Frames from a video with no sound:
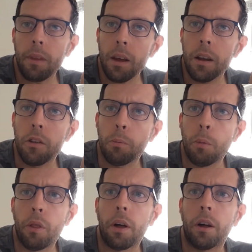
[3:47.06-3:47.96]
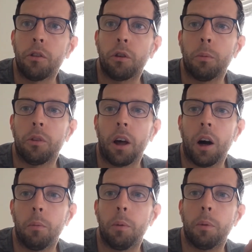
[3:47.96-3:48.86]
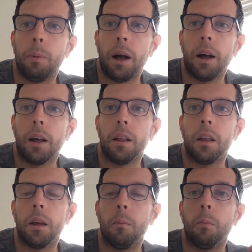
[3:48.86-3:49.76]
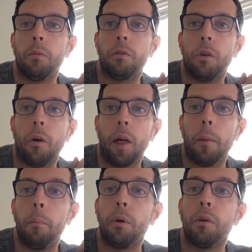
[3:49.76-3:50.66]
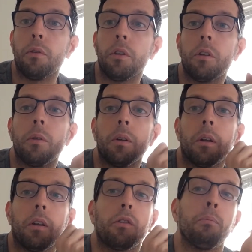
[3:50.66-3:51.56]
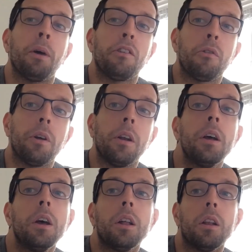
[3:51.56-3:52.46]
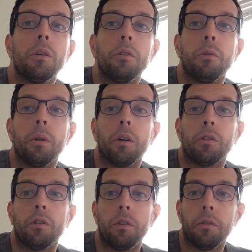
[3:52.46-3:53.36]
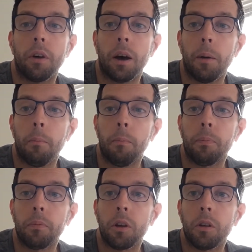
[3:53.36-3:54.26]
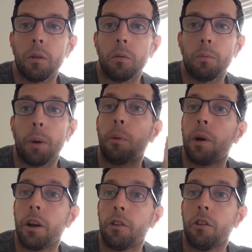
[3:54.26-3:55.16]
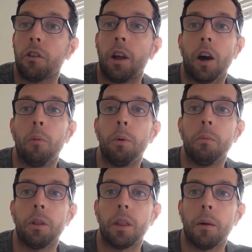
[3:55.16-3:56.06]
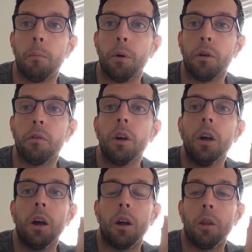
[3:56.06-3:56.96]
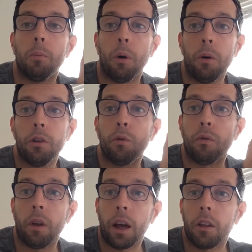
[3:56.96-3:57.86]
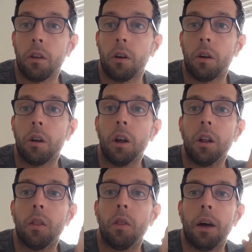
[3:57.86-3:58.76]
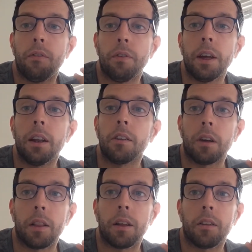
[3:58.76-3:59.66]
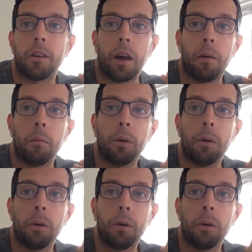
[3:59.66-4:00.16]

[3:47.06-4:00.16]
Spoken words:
and his mother has come to help and prepare him for that move, doing lots of measuring, doing lots of preparations and helping with that move. And the poet is reflecting on their feelings at that time,